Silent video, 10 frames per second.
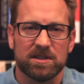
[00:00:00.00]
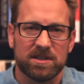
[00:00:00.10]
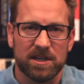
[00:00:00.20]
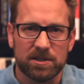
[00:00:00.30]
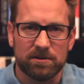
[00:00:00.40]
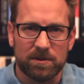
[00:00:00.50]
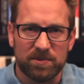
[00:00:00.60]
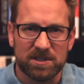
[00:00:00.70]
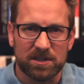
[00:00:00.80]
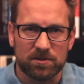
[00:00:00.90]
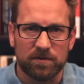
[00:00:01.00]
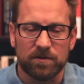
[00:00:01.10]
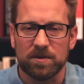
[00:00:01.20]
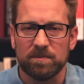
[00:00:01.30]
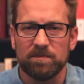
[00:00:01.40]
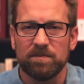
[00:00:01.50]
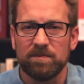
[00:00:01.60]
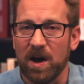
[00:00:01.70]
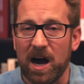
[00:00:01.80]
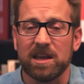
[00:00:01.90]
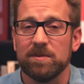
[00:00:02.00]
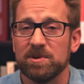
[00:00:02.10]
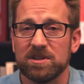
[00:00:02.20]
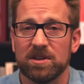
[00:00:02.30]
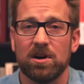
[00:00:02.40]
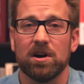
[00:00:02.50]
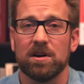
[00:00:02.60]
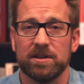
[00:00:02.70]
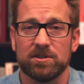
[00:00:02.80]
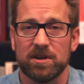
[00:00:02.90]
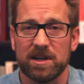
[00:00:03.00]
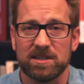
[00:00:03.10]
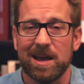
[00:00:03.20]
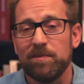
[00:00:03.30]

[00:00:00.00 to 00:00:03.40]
the injury potential for the occupants of the car that strikes that